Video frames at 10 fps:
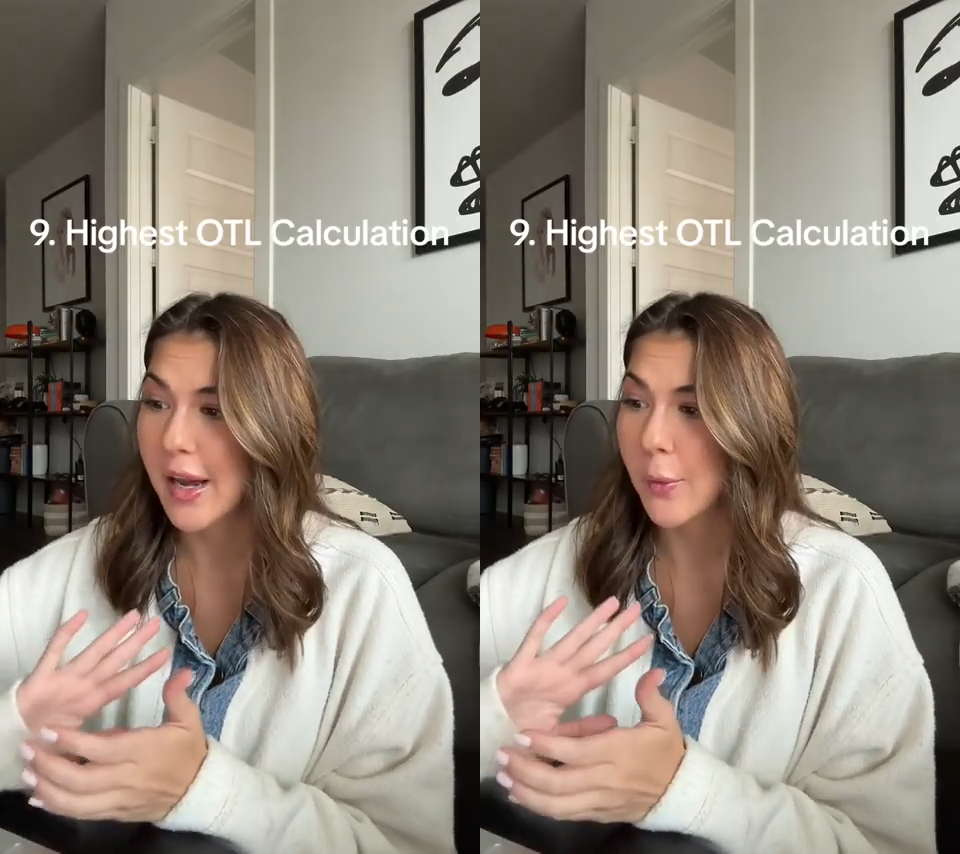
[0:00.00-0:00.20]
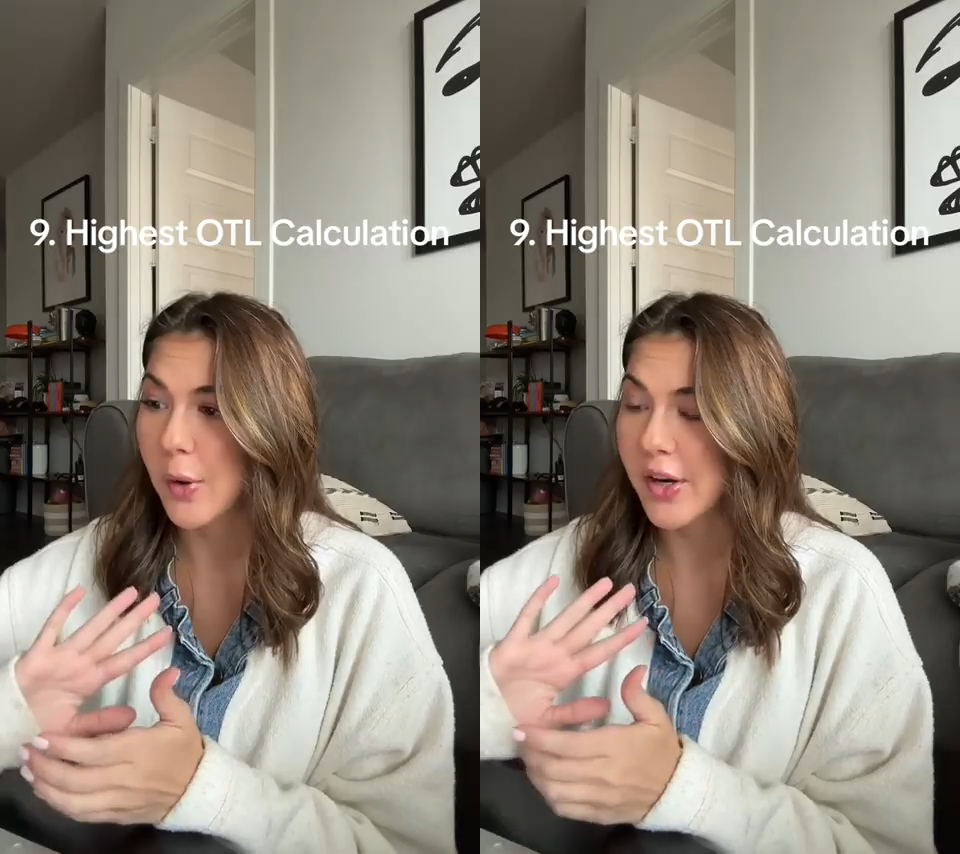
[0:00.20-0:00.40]

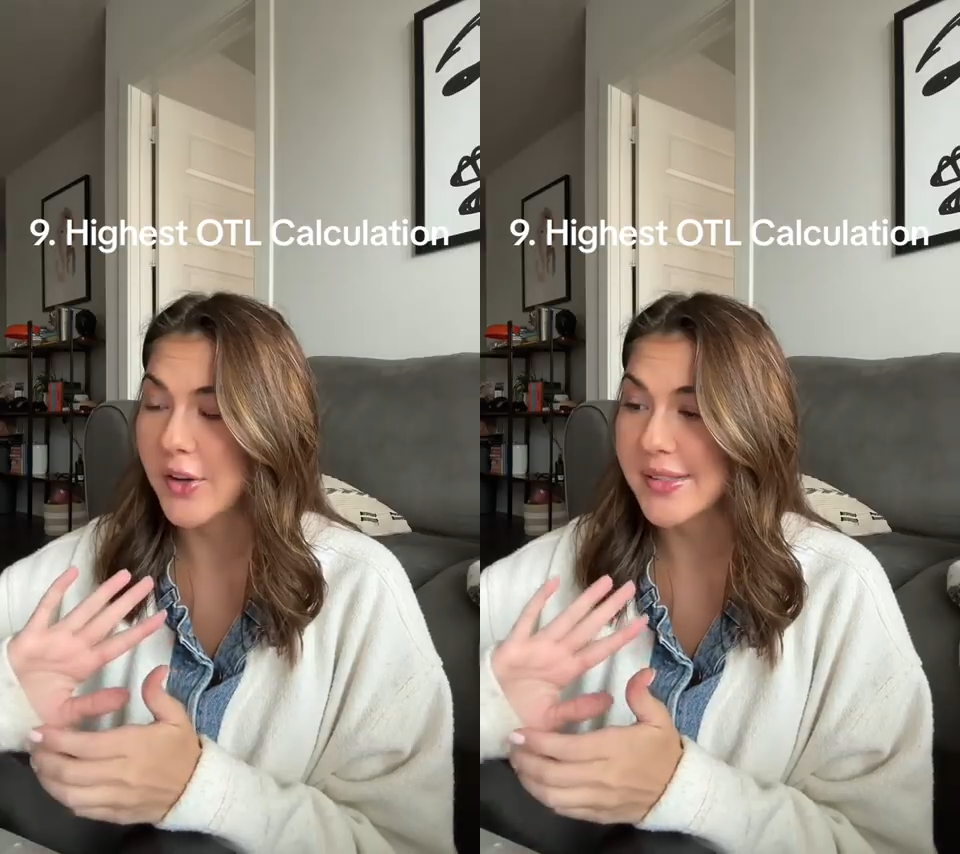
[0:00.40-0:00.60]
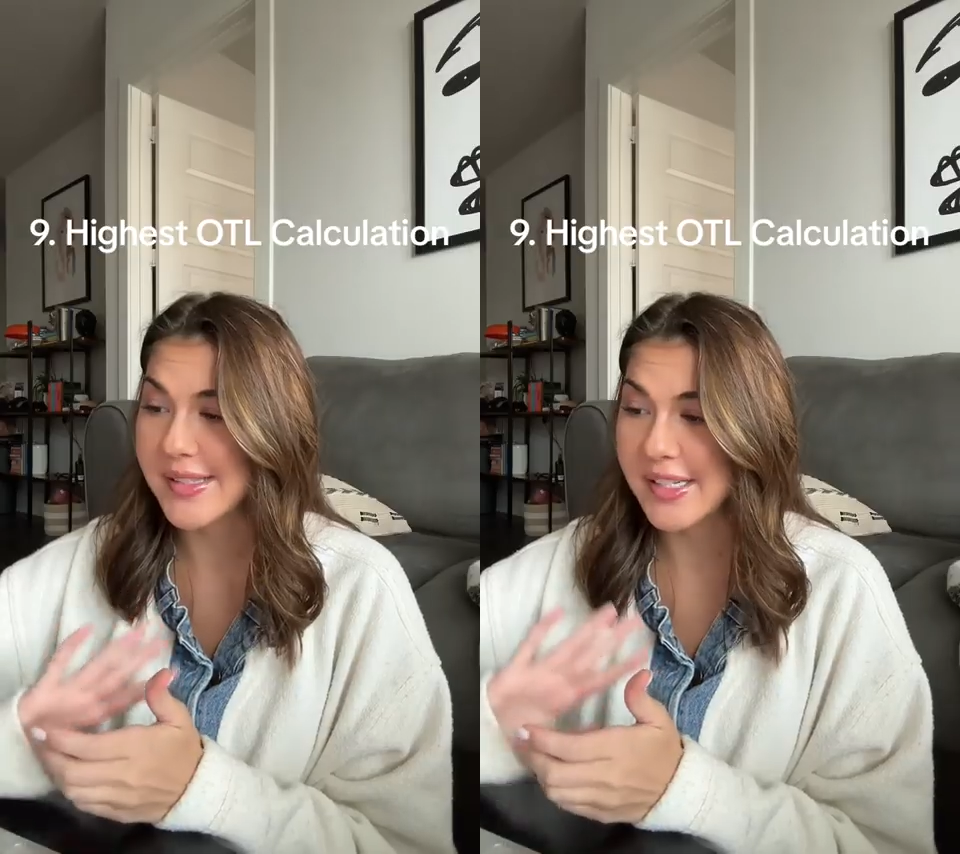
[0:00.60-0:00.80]
where you
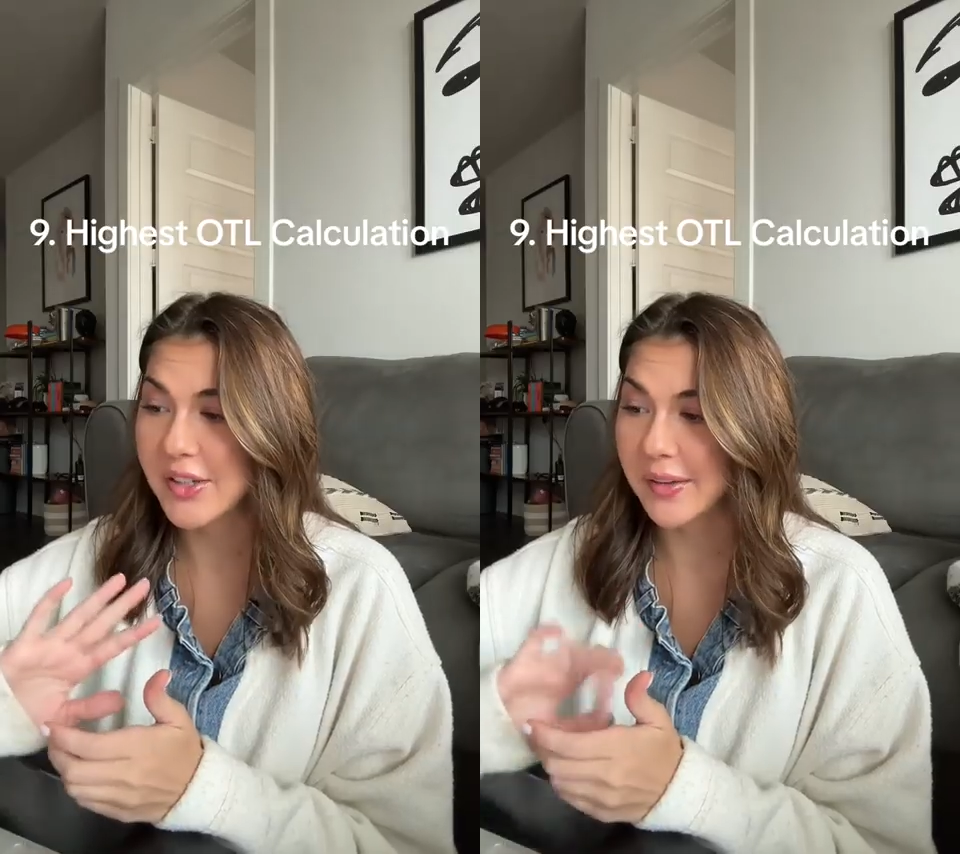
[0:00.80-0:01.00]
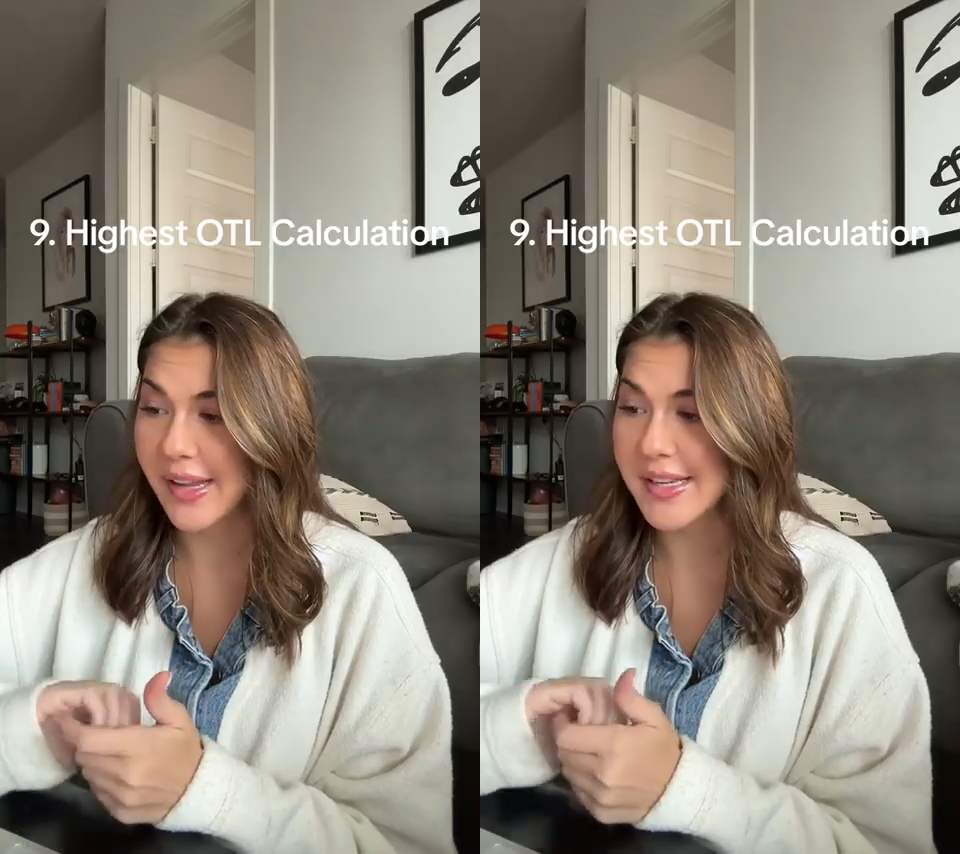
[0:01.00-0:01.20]
can see
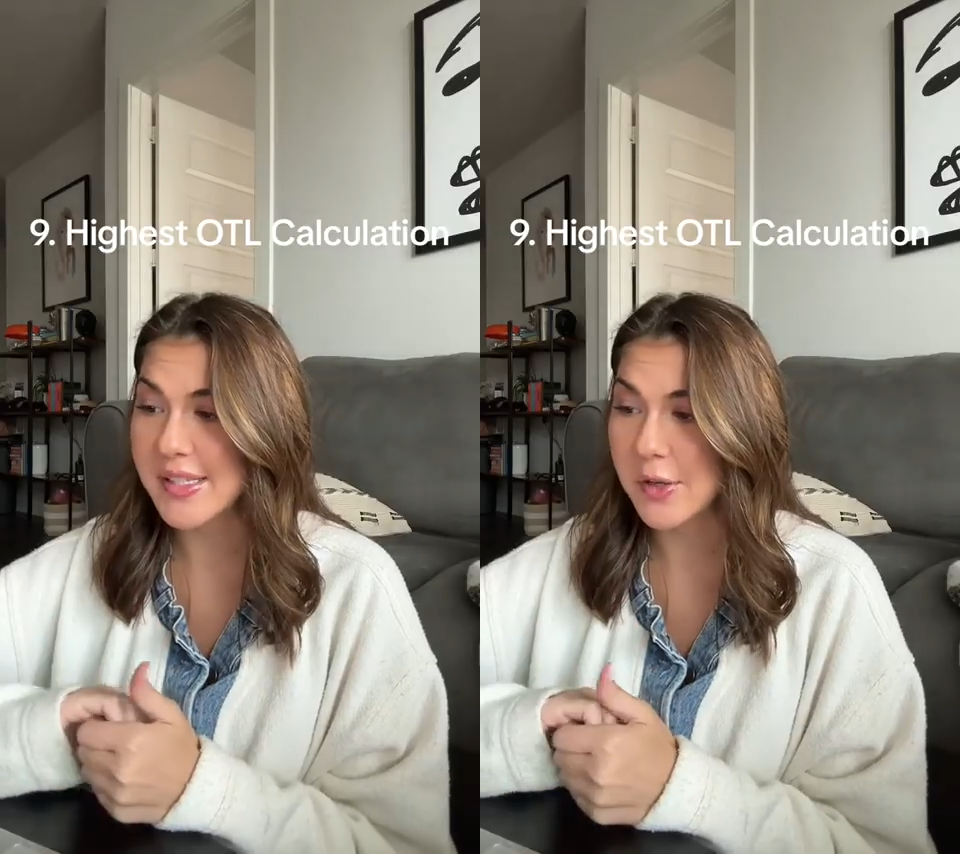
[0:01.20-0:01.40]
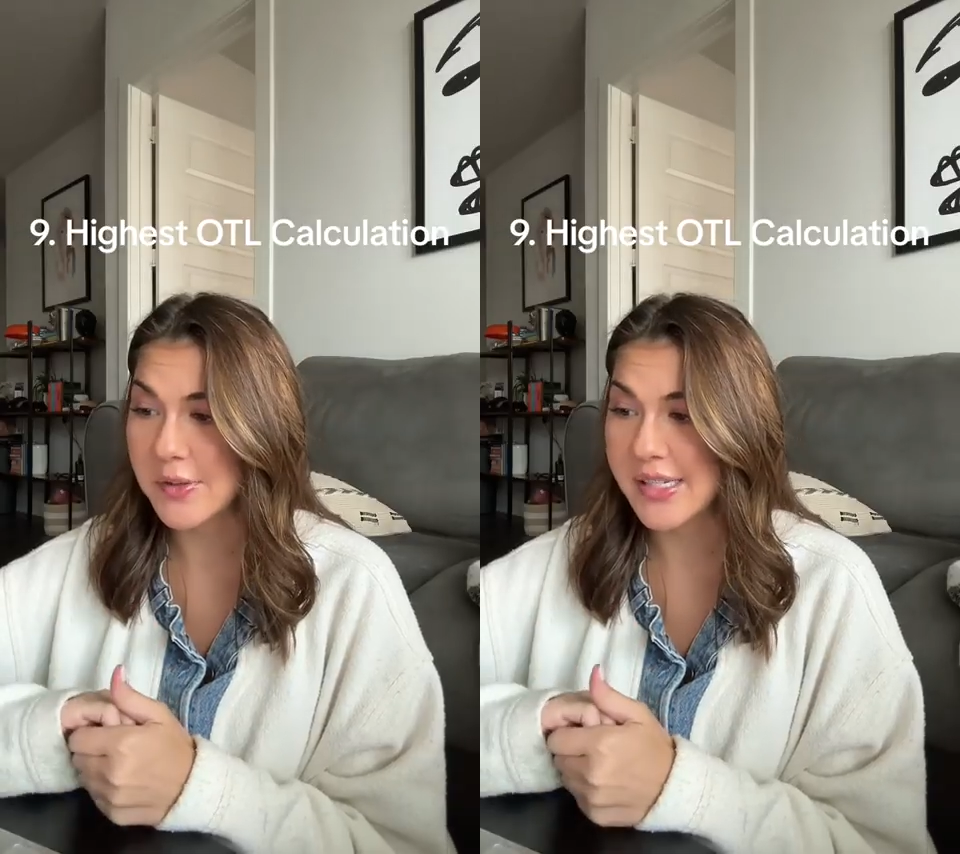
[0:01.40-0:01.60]
your
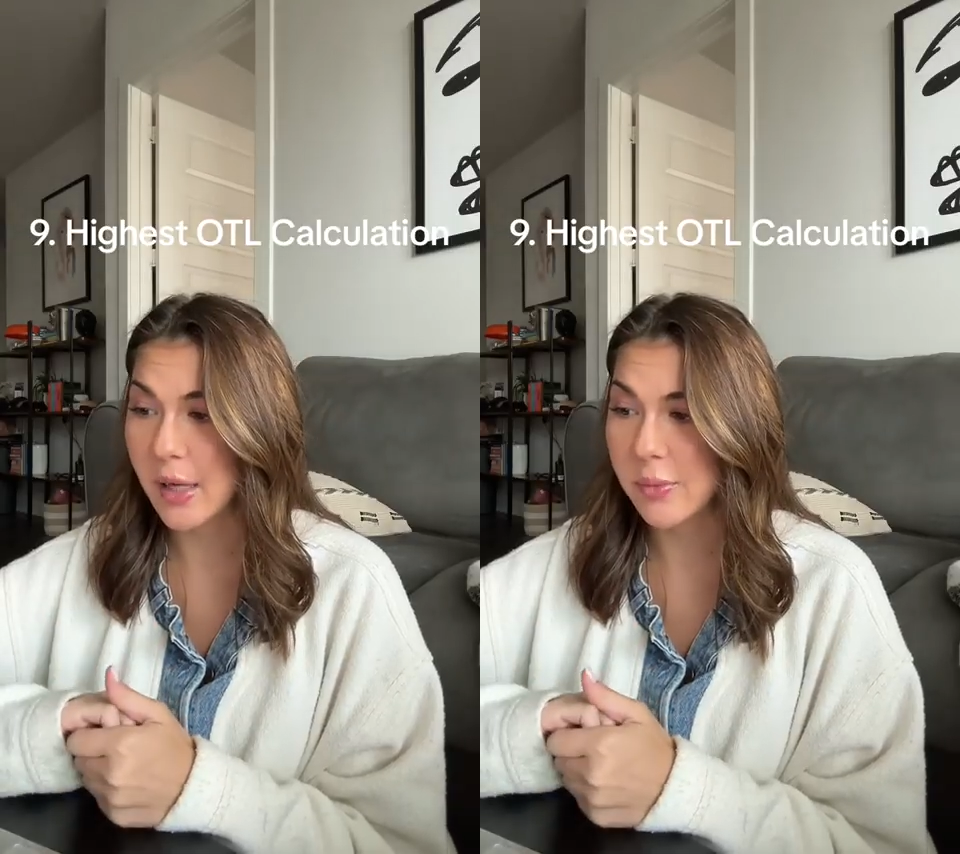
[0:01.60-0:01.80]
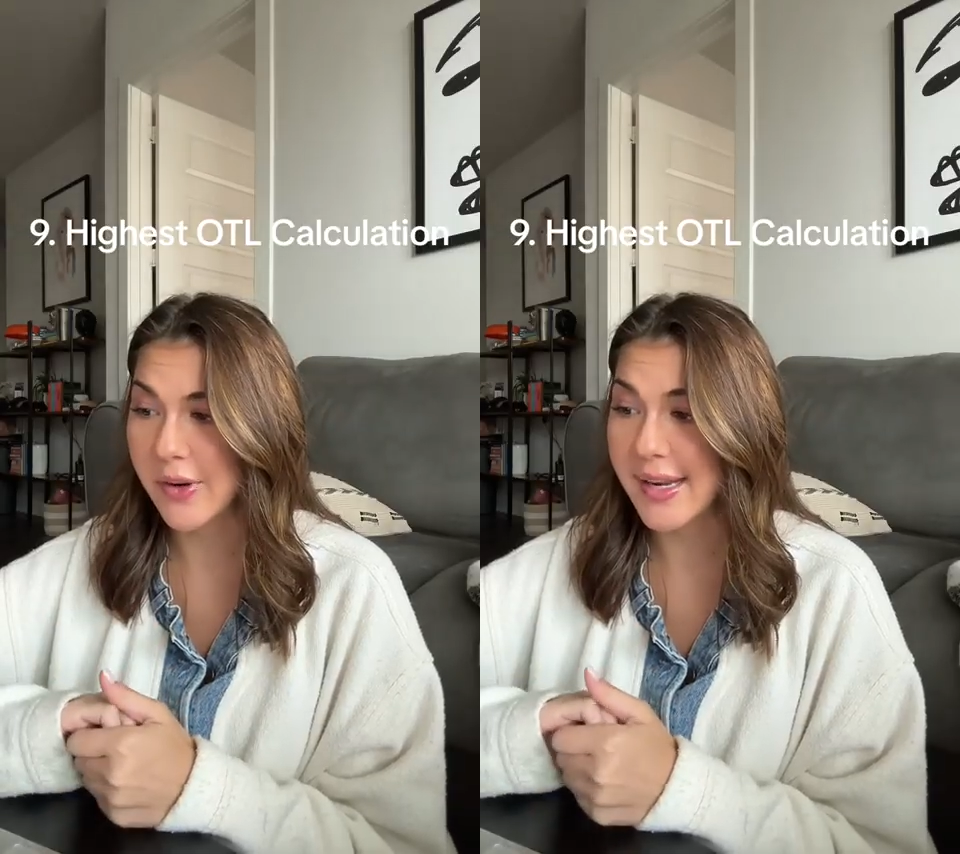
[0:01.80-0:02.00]
last
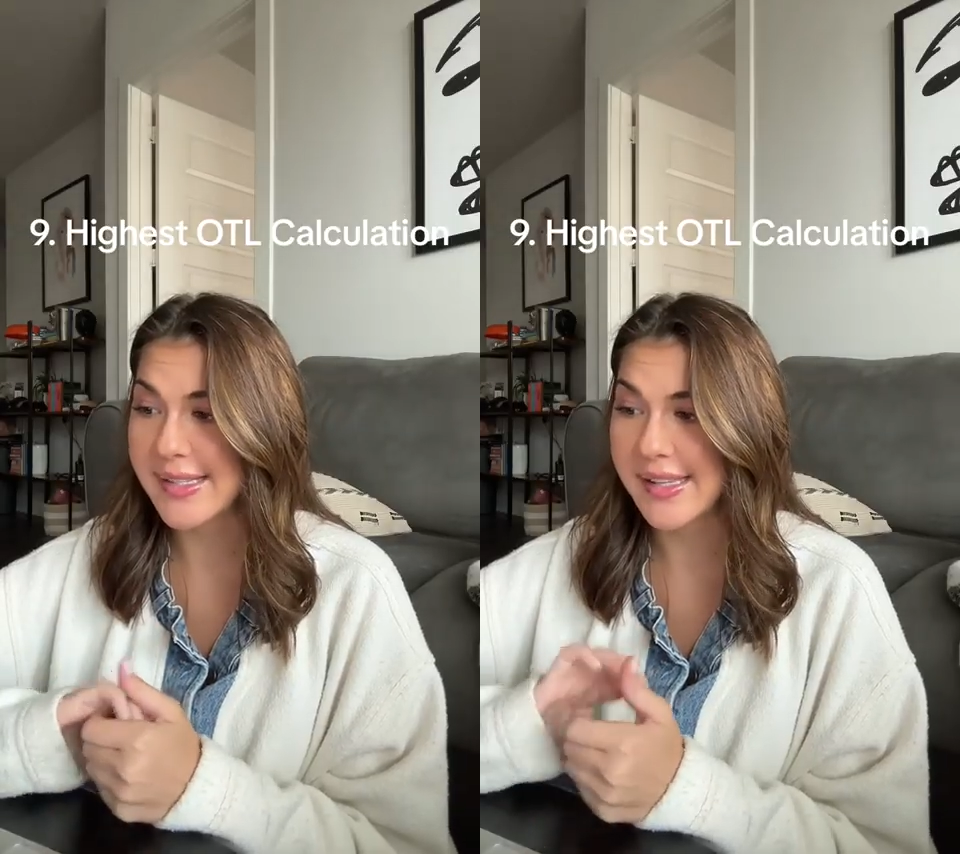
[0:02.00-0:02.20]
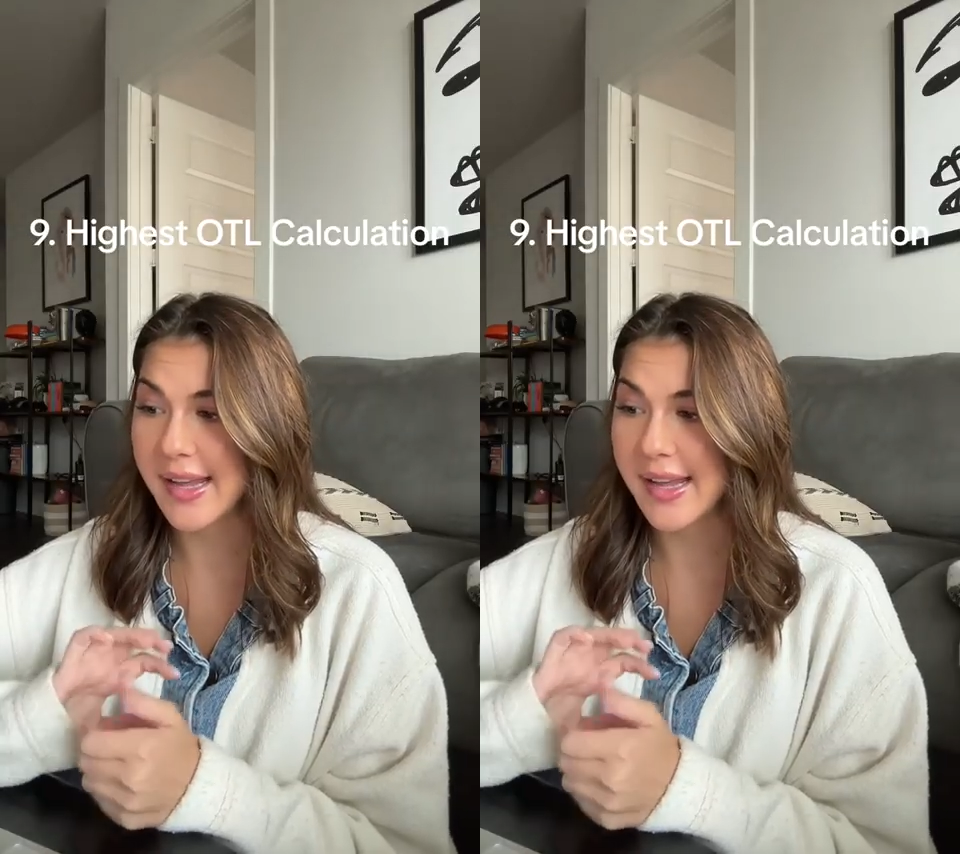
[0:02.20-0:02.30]
OTL price and